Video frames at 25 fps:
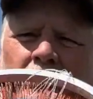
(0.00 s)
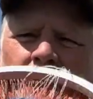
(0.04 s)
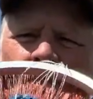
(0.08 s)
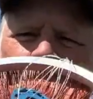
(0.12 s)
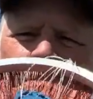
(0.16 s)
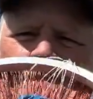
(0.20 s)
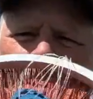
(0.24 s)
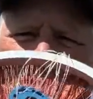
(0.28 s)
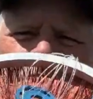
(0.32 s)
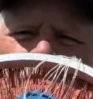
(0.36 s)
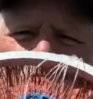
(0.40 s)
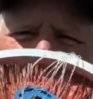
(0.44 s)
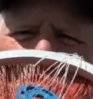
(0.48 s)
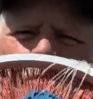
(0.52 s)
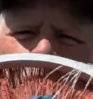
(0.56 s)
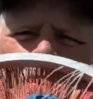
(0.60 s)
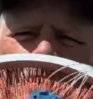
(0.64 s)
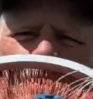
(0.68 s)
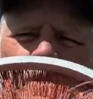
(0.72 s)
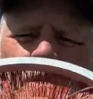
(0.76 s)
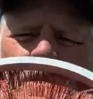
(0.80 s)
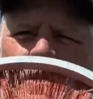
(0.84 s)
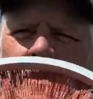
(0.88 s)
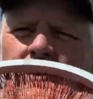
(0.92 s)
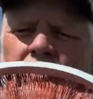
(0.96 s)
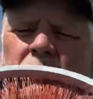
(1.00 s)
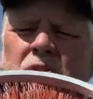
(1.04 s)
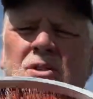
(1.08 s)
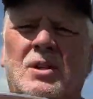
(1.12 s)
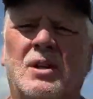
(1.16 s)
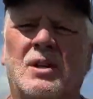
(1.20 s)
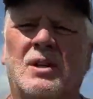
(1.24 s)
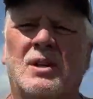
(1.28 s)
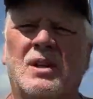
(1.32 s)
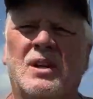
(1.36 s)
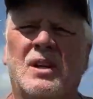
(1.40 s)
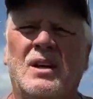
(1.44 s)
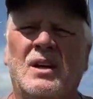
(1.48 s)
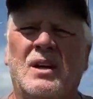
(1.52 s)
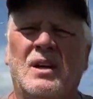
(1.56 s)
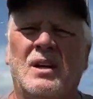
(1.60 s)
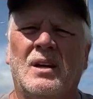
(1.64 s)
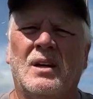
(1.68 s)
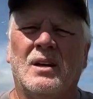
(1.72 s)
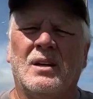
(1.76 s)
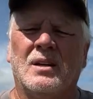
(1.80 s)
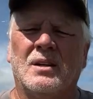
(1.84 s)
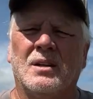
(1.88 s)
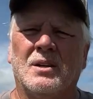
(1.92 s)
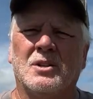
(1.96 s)
messing with this
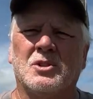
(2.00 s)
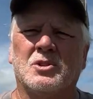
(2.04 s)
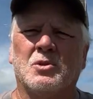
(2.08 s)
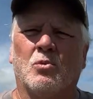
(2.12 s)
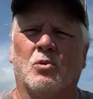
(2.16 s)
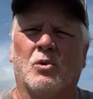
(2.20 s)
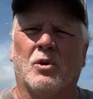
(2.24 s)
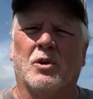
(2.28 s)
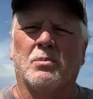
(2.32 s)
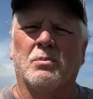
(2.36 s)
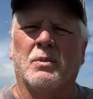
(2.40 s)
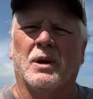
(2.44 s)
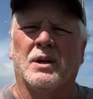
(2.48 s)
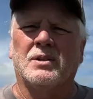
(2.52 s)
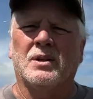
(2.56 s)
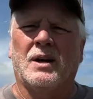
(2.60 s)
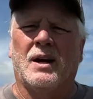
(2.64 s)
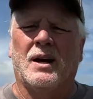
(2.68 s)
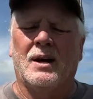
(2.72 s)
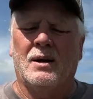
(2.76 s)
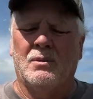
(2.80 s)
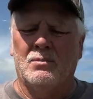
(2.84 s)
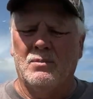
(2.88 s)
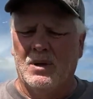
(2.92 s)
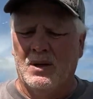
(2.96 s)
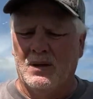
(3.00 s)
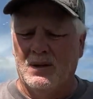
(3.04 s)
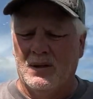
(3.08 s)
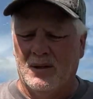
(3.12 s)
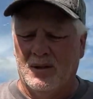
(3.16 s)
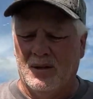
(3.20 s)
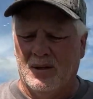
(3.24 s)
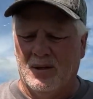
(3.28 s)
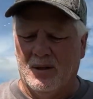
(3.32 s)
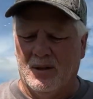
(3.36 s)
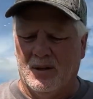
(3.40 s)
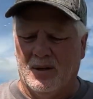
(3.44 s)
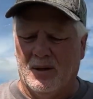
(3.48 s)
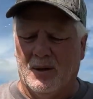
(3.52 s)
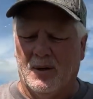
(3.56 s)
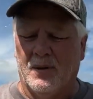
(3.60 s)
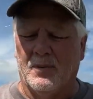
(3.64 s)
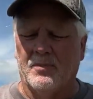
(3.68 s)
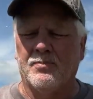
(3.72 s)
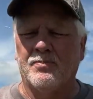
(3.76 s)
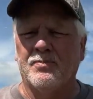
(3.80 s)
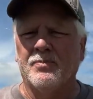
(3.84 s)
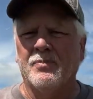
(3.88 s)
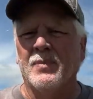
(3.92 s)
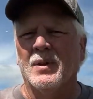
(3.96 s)
isn't worth my time.
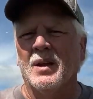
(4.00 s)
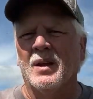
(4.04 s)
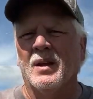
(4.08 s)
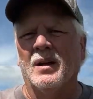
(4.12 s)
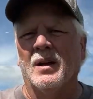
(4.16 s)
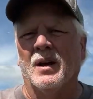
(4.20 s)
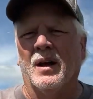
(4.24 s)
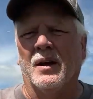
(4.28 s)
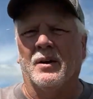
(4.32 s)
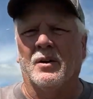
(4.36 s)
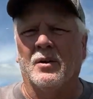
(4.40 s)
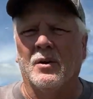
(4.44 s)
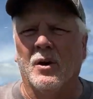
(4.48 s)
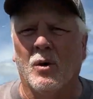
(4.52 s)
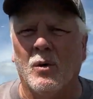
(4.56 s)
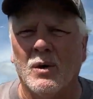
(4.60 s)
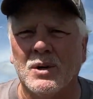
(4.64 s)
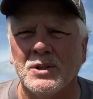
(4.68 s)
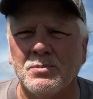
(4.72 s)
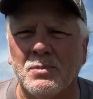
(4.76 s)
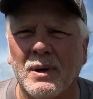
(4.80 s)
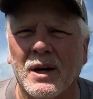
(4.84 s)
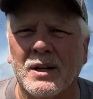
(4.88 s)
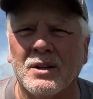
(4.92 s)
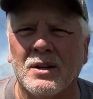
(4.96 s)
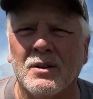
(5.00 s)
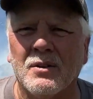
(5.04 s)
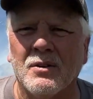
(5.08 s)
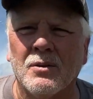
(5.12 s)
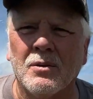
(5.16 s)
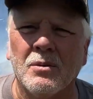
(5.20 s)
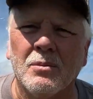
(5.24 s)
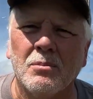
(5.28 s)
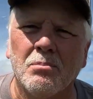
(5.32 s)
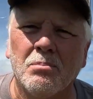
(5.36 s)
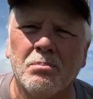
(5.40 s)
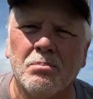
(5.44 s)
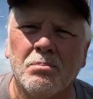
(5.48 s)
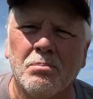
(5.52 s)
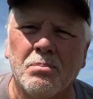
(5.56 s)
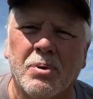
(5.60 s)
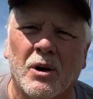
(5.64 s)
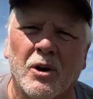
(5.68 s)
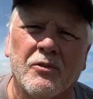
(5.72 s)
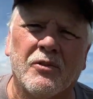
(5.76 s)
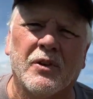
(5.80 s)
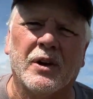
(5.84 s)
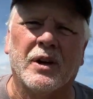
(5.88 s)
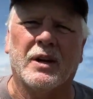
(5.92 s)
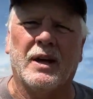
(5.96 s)
I don't always make the
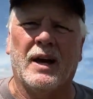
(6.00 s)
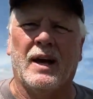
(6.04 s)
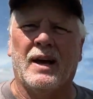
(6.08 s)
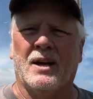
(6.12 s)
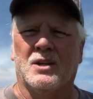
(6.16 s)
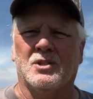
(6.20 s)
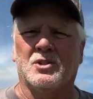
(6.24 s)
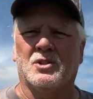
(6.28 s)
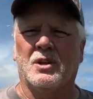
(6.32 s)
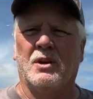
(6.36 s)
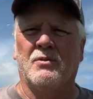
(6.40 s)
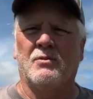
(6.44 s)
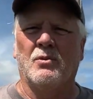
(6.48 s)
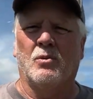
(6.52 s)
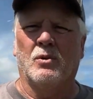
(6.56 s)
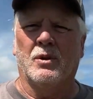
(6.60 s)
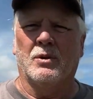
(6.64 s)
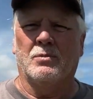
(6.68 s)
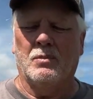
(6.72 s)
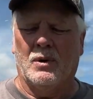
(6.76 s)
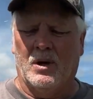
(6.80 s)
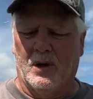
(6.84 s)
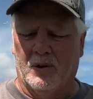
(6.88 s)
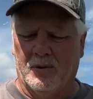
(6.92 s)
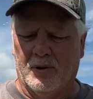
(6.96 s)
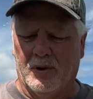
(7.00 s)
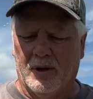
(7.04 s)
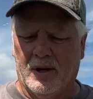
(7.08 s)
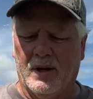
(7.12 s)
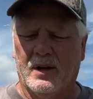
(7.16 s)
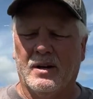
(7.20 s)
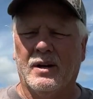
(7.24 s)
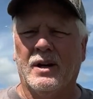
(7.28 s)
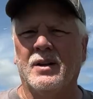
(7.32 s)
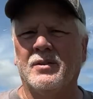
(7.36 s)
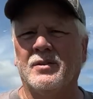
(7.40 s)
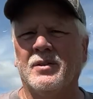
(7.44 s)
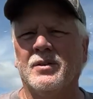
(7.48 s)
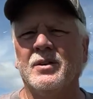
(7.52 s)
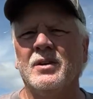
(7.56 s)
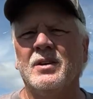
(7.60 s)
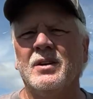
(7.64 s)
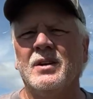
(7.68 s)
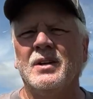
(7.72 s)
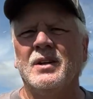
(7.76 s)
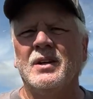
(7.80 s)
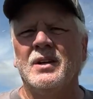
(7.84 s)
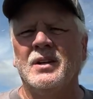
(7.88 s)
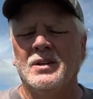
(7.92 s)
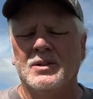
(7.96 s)
perfect cast even with my other net either.
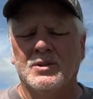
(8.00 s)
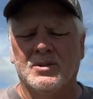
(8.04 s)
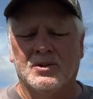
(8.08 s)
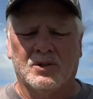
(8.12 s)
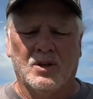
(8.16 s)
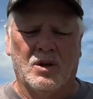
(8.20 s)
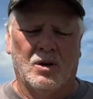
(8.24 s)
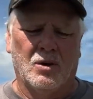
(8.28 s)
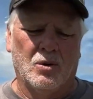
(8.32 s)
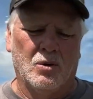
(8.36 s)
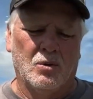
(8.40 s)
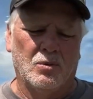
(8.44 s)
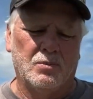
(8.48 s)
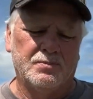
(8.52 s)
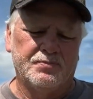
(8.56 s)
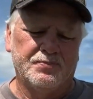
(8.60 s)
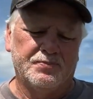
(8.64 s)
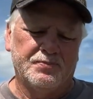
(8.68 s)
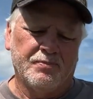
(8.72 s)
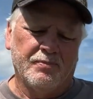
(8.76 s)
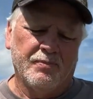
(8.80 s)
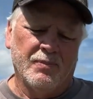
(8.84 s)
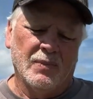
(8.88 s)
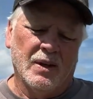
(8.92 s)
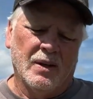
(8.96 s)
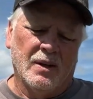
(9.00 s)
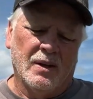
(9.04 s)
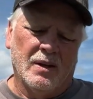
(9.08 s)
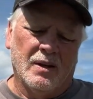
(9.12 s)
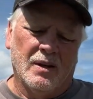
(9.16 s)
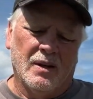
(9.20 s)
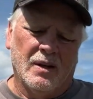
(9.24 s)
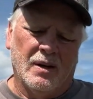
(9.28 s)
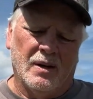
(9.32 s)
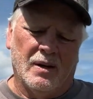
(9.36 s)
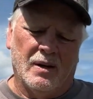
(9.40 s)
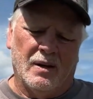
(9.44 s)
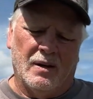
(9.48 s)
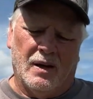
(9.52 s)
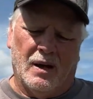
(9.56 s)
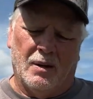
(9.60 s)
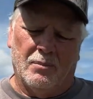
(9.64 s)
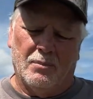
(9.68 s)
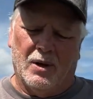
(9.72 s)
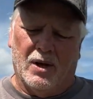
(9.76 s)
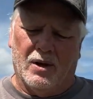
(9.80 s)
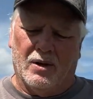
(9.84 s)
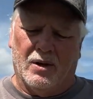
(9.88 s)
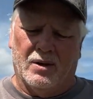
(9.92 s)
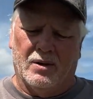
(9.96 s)
So I'm
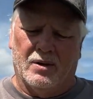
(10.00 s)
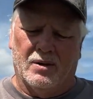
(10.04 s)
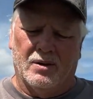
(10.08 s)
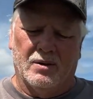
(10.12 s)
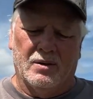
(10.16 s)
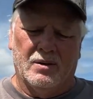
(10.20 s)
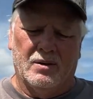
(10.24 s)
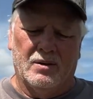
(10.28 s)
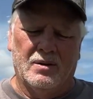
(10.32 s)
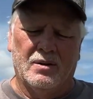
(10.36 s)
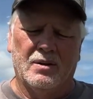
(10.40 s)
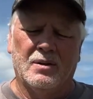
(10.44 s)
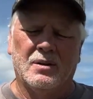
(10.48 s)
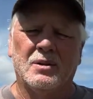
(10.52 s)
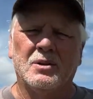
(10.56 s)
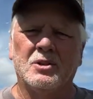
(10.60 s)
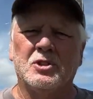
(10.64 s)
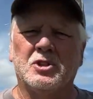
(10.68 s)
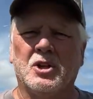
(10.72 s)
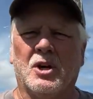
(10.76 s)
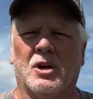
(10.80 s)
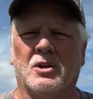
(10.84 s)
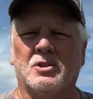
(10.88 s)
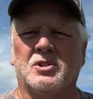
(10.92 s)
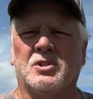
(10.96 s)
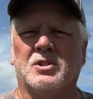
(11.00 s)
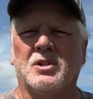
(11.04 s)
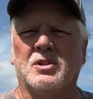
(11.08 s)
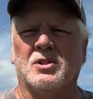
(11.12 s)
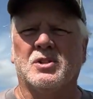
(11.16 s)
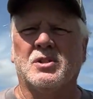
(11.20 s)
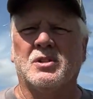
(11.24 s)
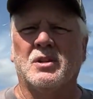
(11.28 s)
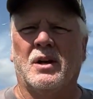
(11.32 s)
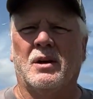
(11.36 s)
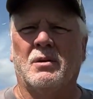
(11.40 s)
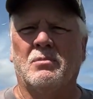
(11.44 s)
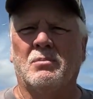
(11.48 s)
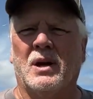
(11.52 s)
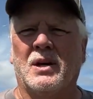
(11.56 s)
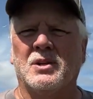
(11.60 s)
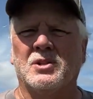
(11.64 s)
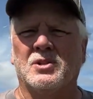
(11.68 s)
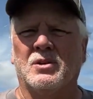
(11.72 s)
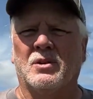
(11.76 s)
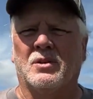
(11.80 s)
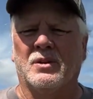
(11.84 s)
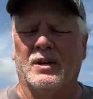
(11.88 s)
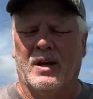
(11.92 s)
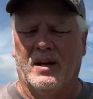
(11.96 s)
not gonna judge this net based
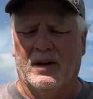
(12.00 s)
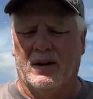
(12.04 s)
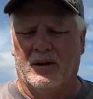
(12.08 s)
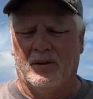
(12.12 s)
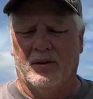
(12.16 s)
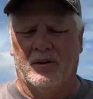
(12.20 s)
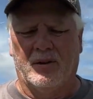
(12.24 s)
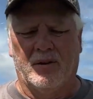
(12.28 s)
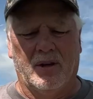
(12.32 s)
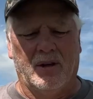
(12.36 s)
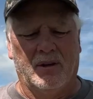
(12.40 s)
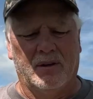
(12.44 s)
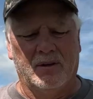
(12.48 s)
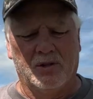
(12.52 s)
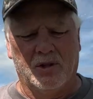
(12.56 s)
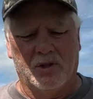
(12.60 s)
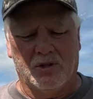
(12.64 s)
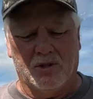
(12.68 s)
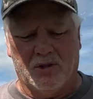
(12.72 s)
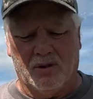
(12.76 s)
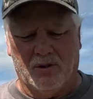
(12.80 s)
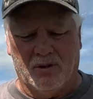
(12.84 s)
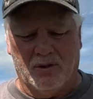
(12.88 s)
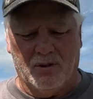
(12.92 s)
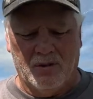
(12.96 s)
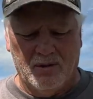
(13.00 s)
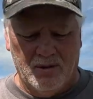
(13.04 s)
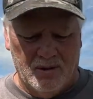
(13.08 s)
on that, other than just the